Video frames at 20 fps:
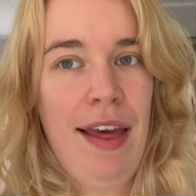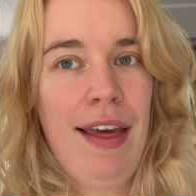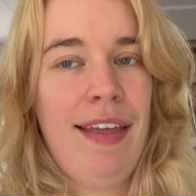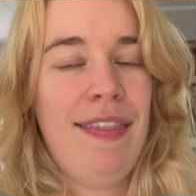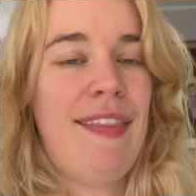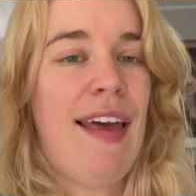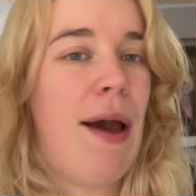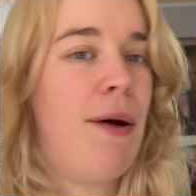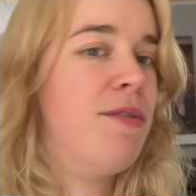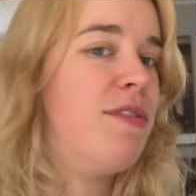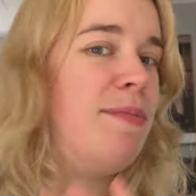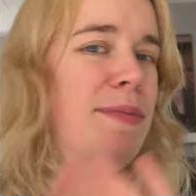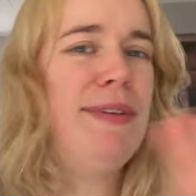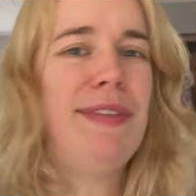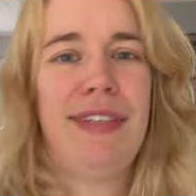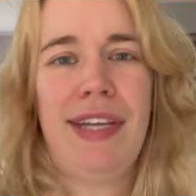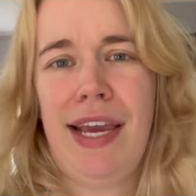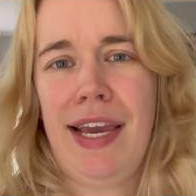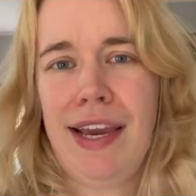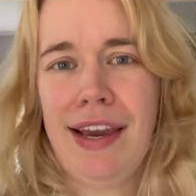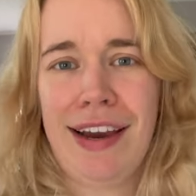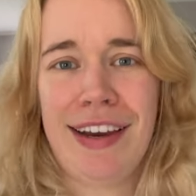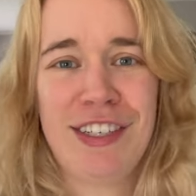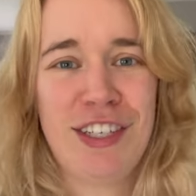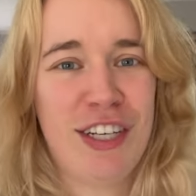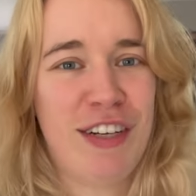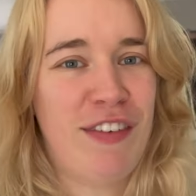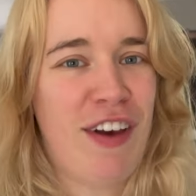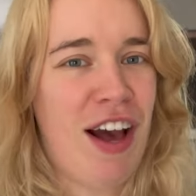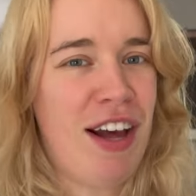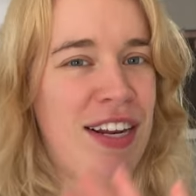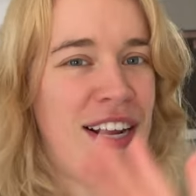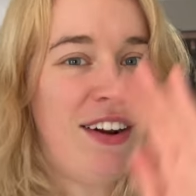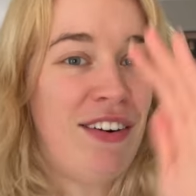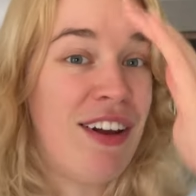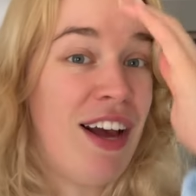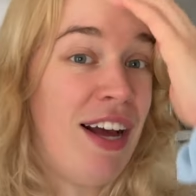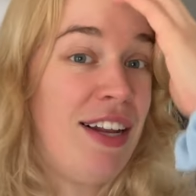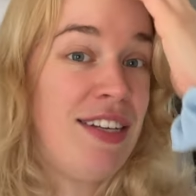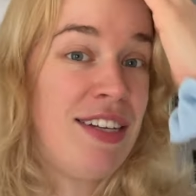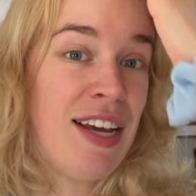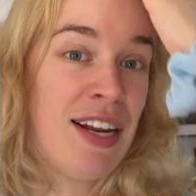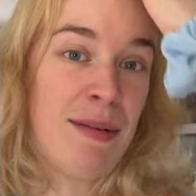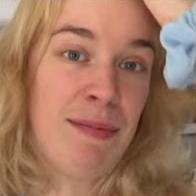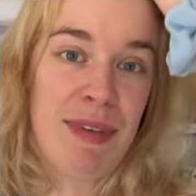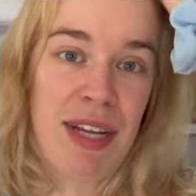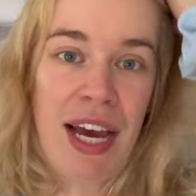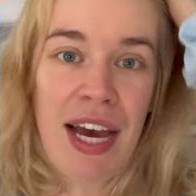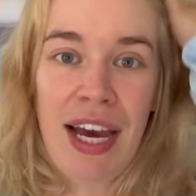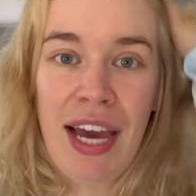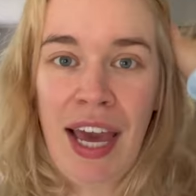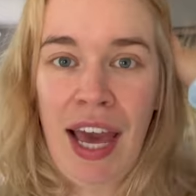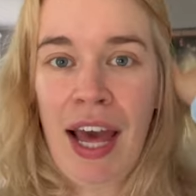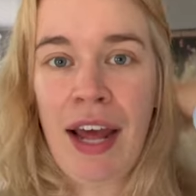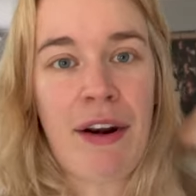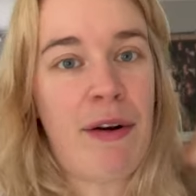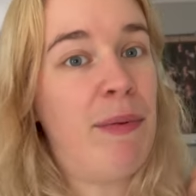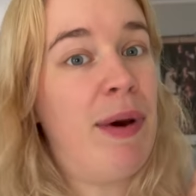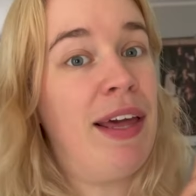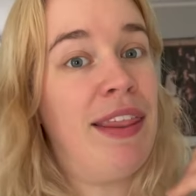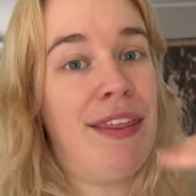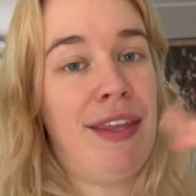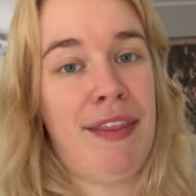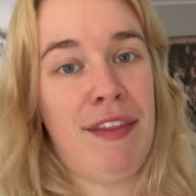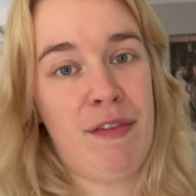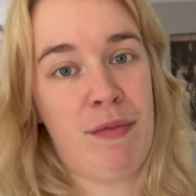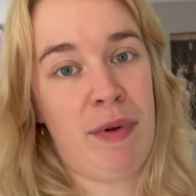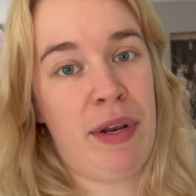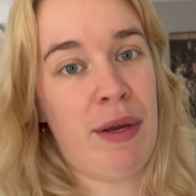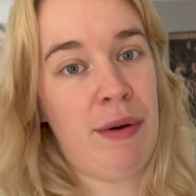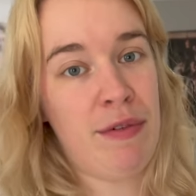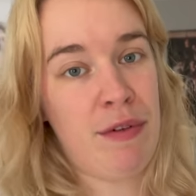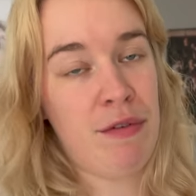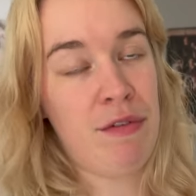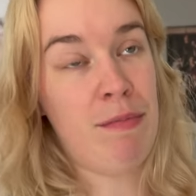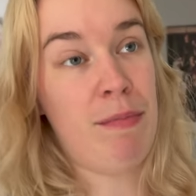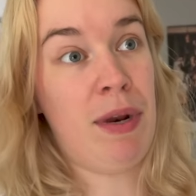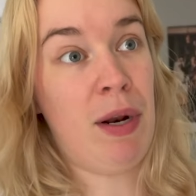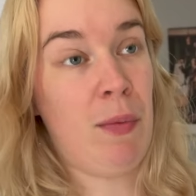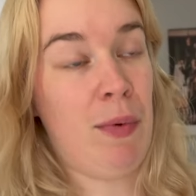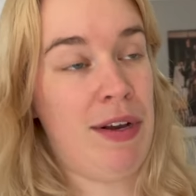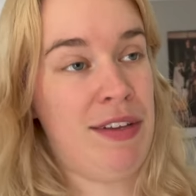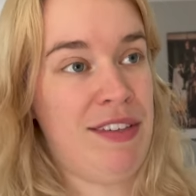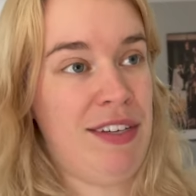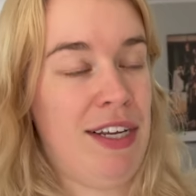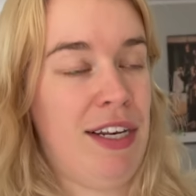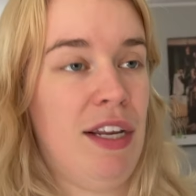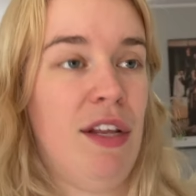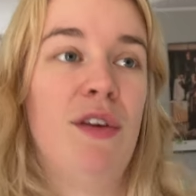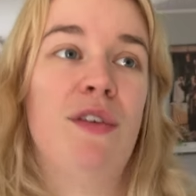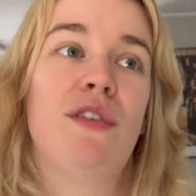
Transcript: That was a mistake. I should have gone out and gotten denim dye. I don't know why I thought that's what I was using, but it wasn't.